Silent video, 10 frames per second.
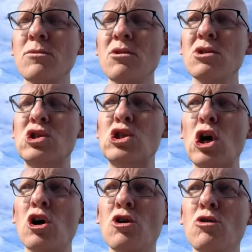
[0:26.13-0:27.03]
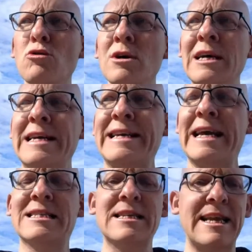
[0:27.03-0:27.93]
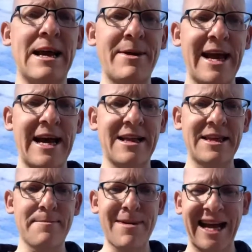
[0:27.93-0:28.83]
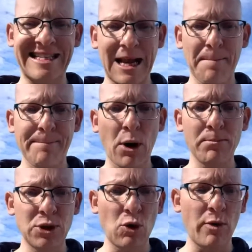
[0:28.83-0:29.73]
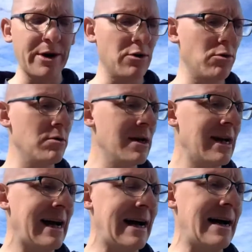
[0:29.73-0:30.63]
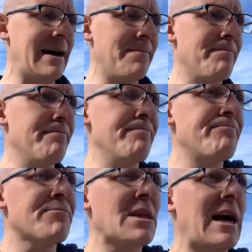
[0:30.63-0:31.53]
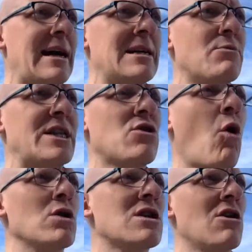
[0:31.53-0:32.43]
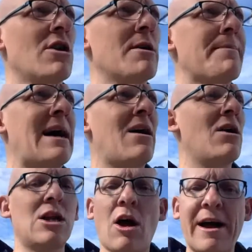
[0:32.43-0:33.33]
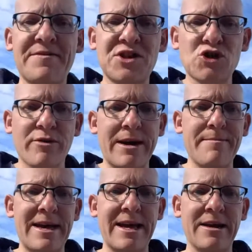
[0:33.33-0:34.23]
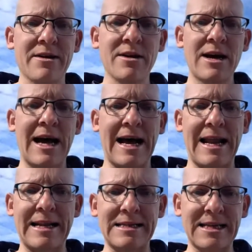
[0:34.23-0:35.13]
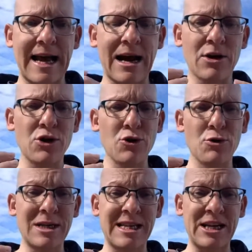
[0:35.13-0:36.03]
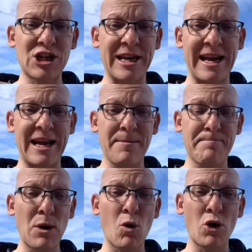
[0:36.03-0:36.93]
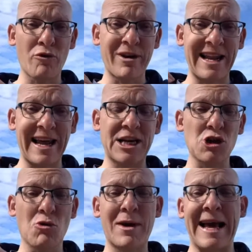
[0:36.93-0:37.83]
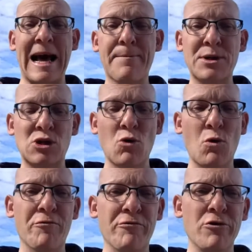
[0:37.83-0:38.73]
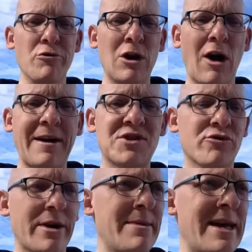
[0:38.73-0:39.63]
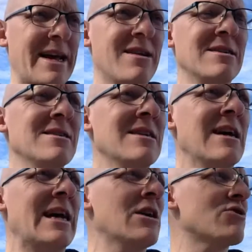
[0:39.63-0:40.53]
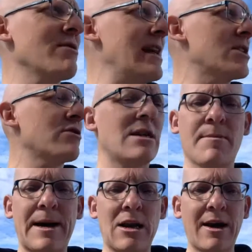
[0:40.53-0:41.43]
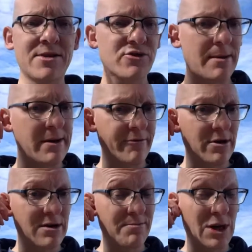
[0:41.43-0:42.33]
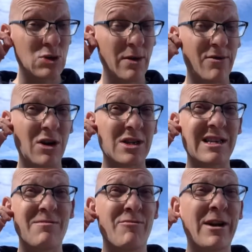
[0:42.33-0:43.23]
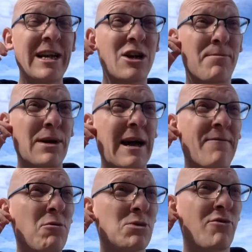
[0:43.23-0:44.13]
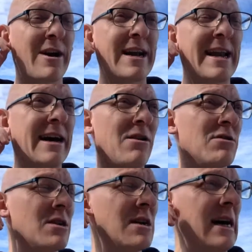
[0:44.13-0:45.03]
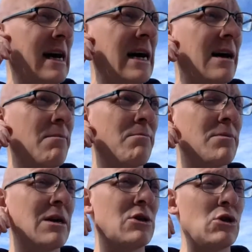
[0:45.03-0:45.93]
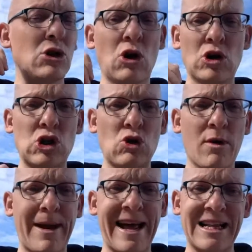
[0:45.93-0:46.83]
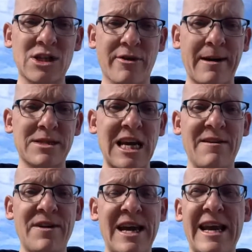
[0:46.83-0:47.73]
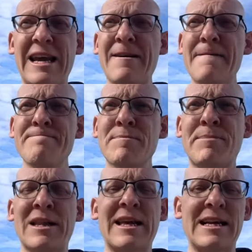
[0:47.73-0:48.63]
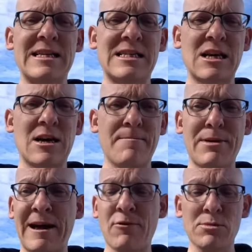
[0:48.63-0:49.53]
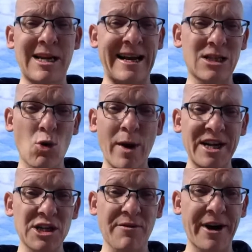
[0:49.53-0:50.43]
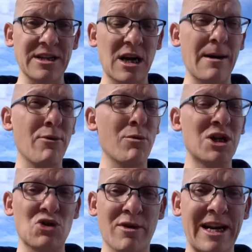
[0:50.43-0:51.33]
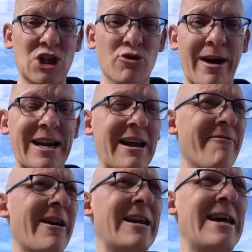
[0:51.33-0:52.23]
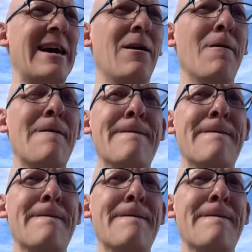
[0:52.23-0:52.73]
So yesterday we had the amazing Bob Doyle, and we talked a lot about live streaming and how to essentially build relational capital through live streaming. You know, it's really interesting about live streaming because we've got some really good platforms right now. Not just talk about Instagram TV, but there's platforms like Twitch, for example, which is really trending right now.